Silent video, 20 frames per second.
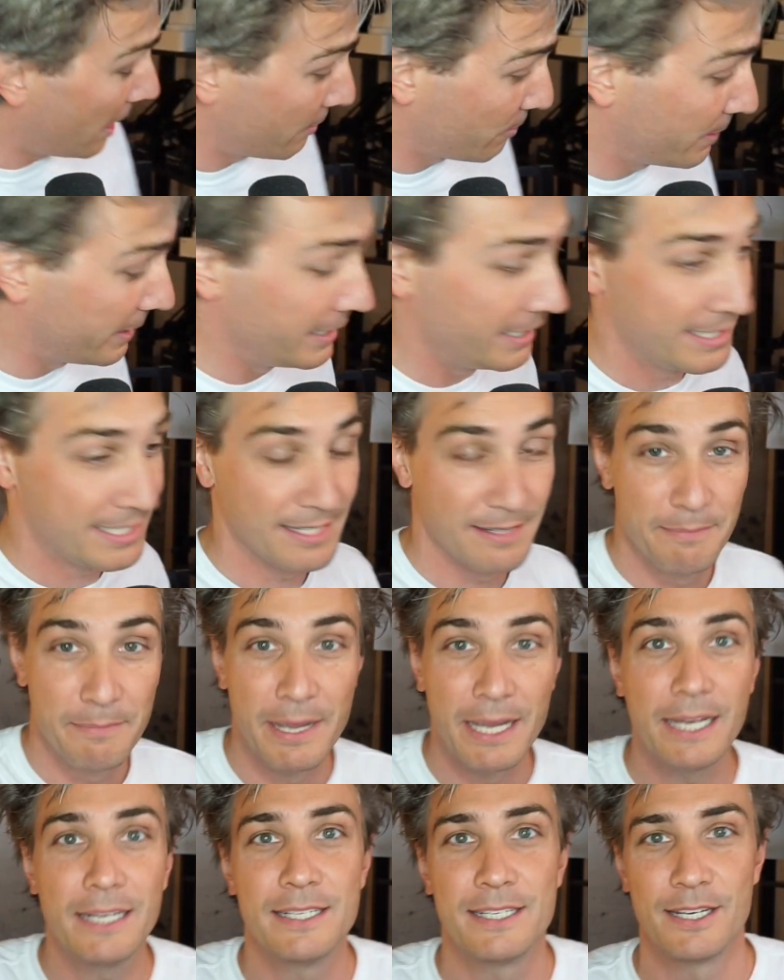really didn't
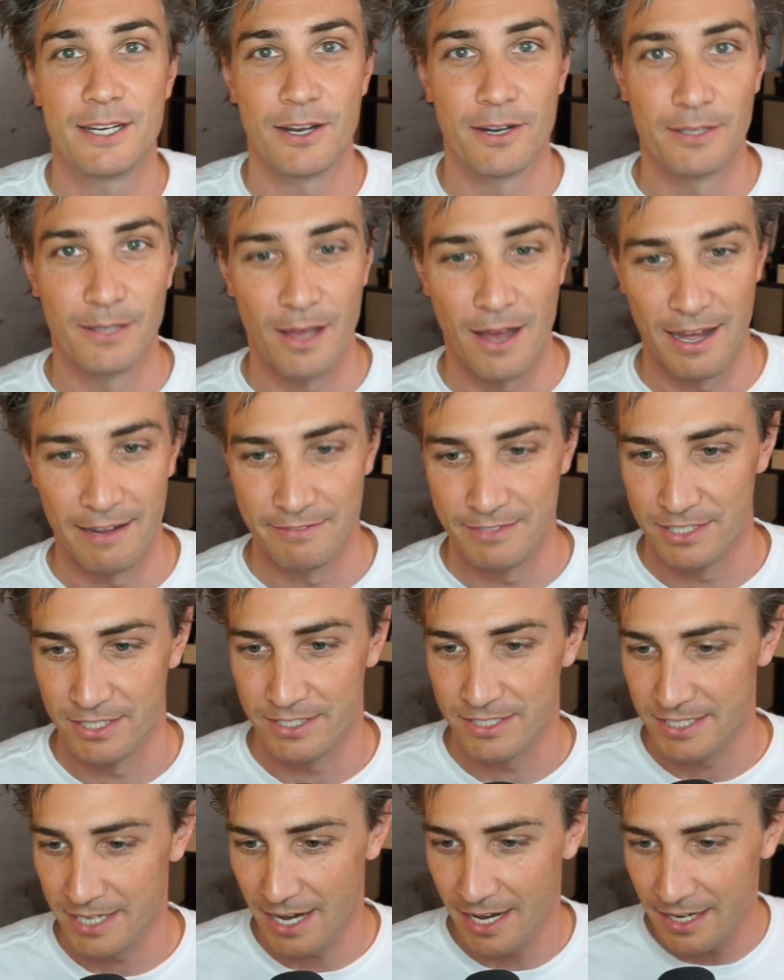mean to go live
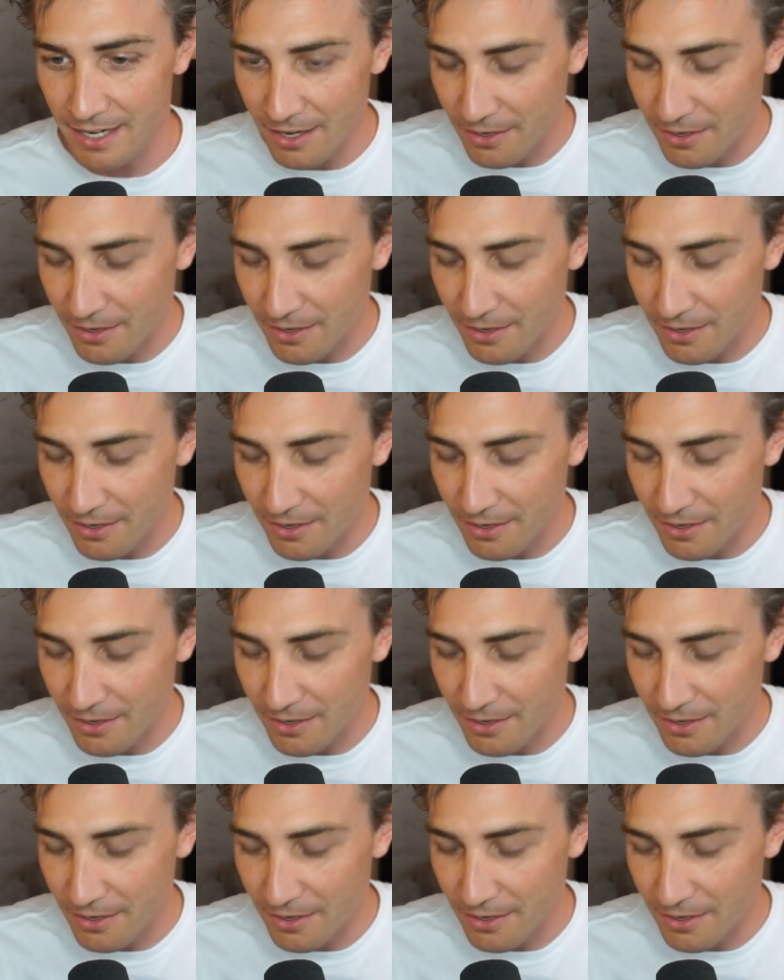just yet.